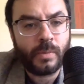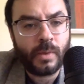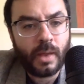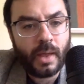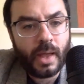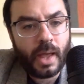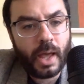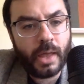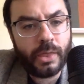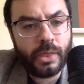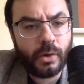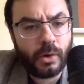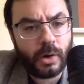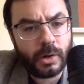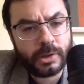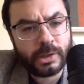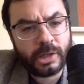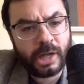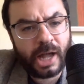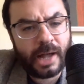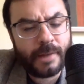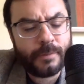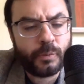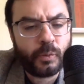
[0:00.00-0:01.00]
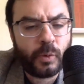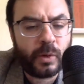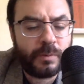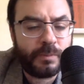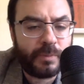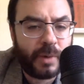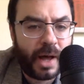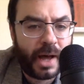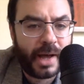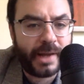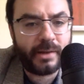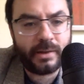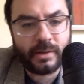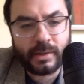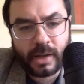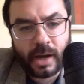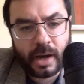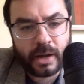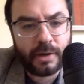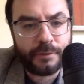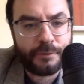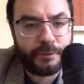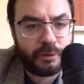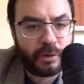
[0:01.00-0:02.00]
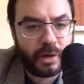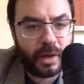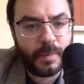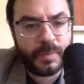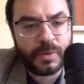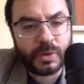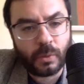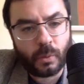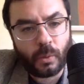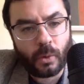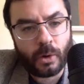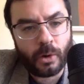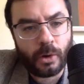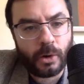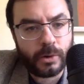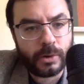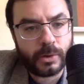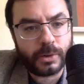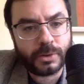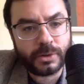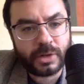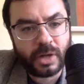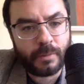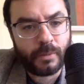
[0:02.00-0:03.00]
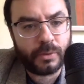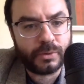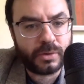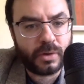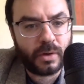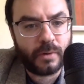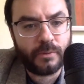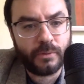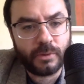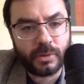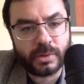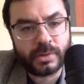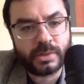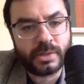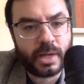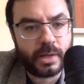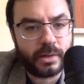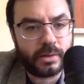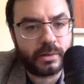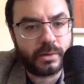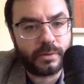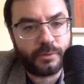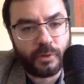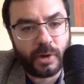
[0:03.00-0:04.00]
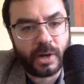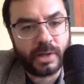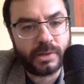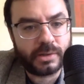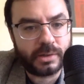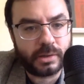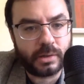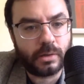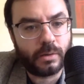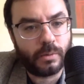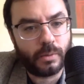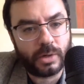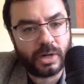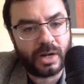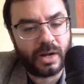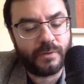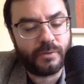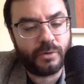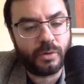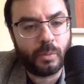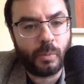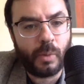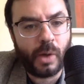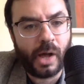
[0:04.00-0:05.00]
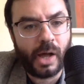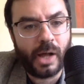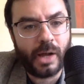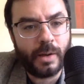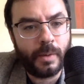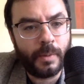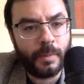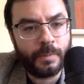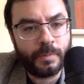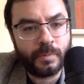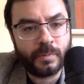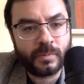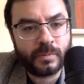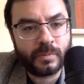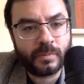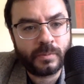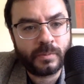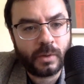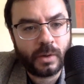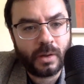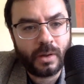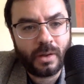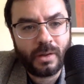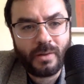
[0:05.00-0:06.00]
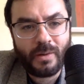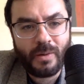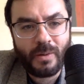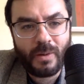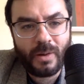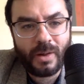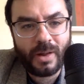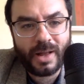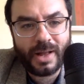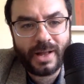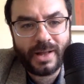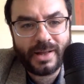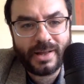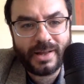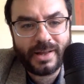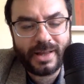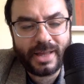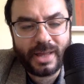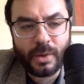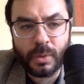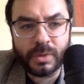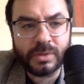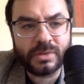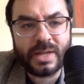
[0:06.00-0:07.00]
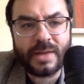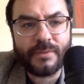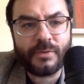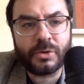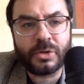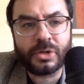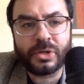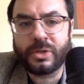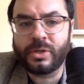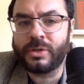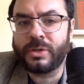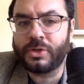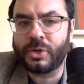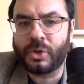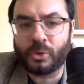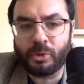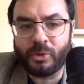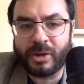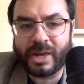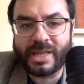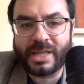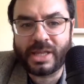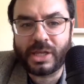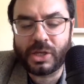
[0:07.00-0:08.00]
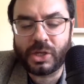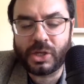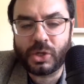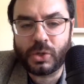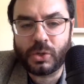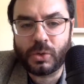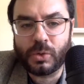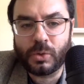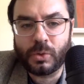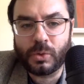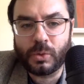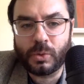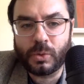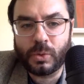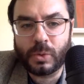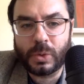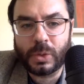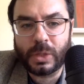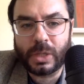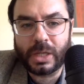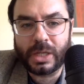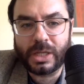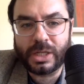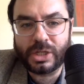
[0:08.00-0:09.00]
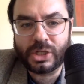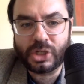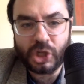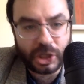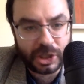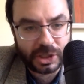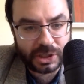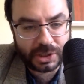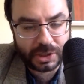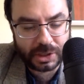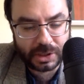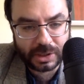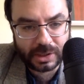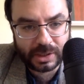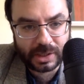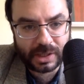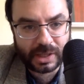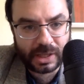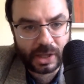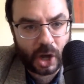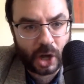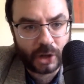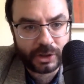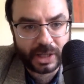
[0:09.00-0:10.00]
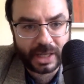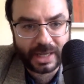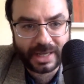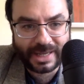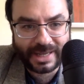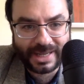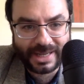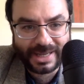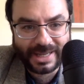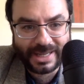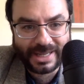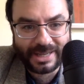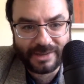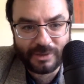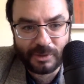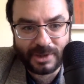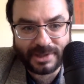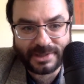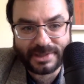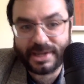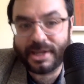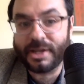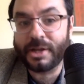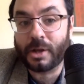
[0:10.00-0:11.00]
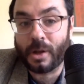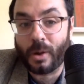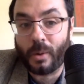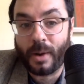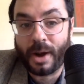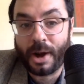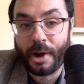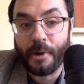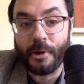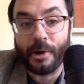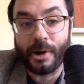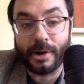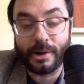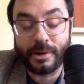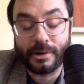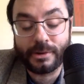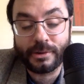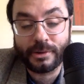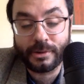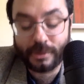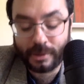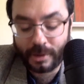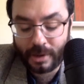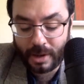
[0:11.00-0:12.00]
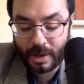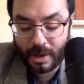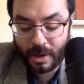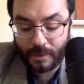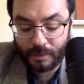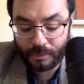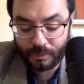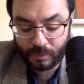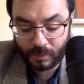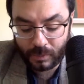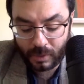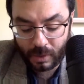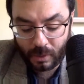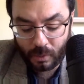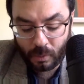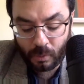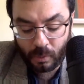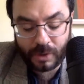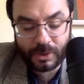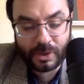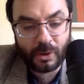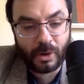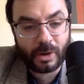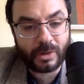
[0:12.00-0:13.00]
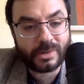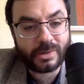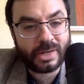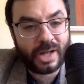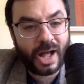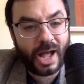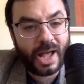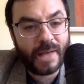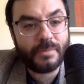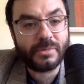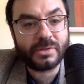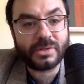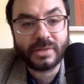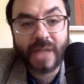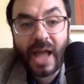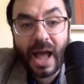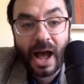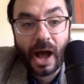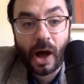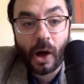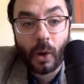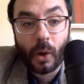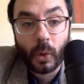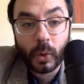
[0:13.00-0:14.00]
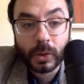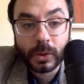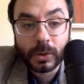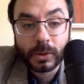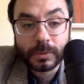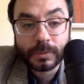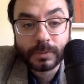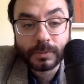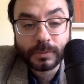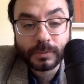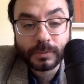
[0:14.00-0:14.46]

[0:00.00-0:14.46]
and there are times when Biden kind of flubs a word or stumbles over a sentence phrasing or whatever, but it was never to the degree that you just thought that he was incoherent. Where there are times now